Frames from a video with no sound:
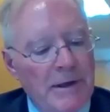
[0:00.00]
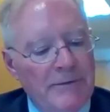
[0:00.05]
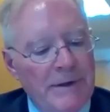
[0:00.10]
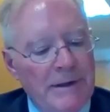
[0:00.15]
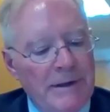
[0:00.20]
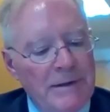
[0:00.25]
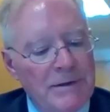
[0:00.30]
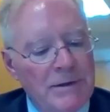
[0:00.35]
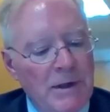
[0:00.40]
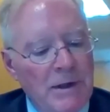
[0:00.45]
of
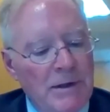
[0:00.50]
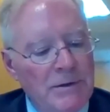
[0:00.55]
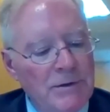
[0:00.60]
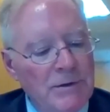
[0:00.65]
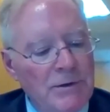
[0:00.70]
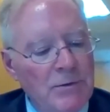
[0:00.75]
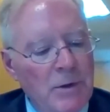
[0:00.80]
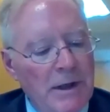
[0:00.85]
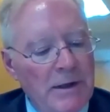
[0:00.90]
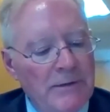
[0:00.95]
it is
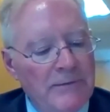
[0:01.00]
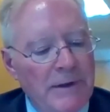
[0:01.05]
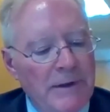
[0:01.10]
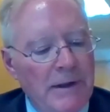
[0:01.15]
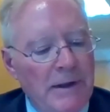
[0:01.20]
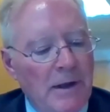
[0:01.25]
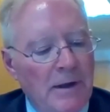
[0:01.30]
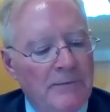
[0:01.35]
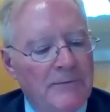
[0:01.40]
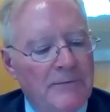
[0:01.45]
you have
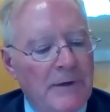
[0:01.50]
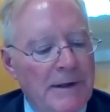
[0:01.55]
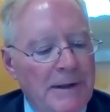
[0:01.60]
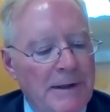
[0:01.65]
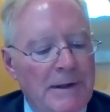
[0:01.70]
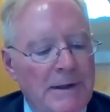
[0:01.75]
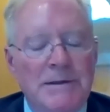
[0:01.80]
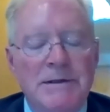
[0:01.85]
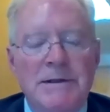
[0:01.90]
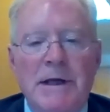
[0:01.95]
a
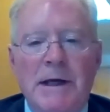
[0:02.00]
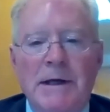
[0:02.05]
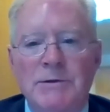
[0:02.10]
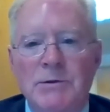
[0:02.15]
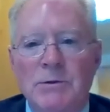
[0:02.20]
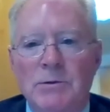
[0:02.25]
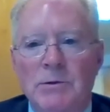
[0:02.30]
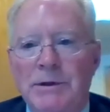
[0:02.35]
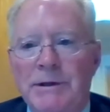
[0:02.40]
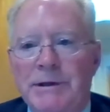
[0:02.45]
funding
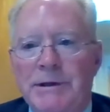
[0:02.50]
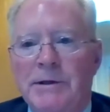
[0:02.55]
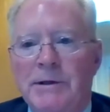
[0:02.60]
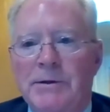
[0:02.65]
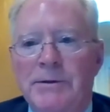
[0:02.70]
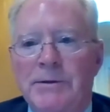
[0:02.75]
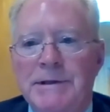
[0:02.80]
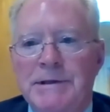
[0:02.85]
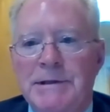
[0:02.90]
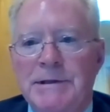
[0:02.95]
schedule that
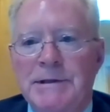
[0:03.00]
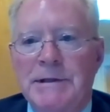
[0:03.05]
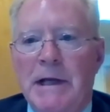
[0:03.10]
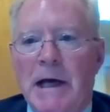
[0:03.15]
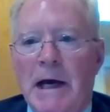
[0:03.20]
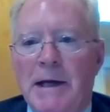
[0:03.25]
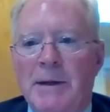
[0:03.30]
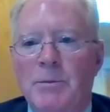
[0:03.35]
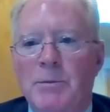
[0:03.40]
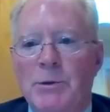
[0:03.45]
increases
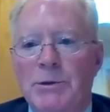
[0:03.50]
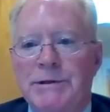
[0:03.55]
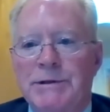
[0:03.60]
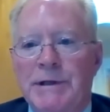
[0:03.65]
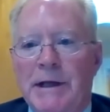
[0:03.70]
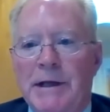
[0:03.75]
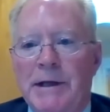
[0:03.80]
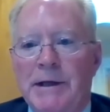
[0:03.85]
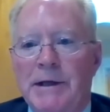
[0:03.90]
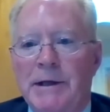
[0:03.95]

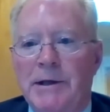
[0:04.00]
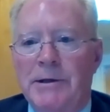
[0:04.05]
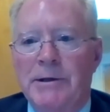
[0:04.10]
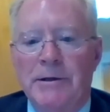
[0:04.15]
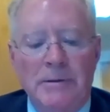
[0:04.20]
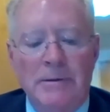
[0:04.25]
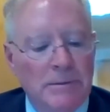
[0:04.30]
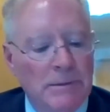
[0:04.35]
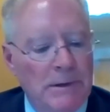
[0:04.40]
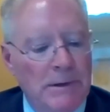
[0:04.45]
9% a
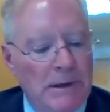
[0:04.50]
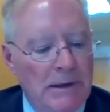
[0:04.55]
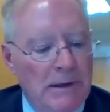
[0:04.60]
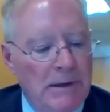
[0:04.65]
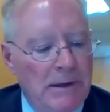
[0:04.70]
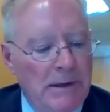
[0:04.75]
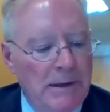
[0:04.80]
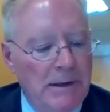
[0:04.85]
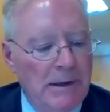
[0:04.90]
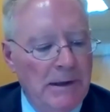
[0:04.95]
year.
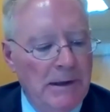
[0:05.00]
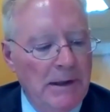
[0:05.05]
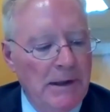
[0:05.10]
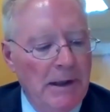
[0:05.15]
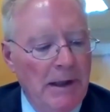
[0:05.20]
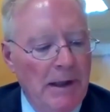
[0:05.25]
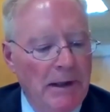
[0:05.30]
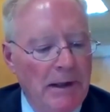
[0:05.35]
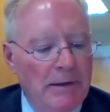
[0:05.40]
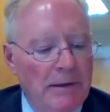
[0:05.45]

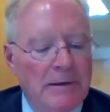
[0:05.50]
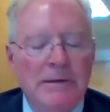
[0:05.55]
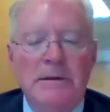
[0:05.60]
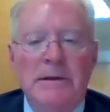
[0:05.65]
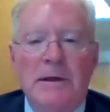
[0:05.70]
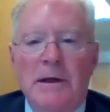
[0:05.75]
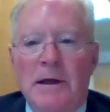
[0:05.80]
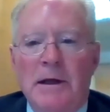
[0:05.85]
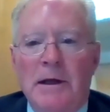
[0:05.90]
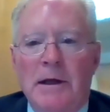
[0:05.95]

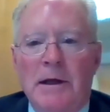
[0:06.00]
And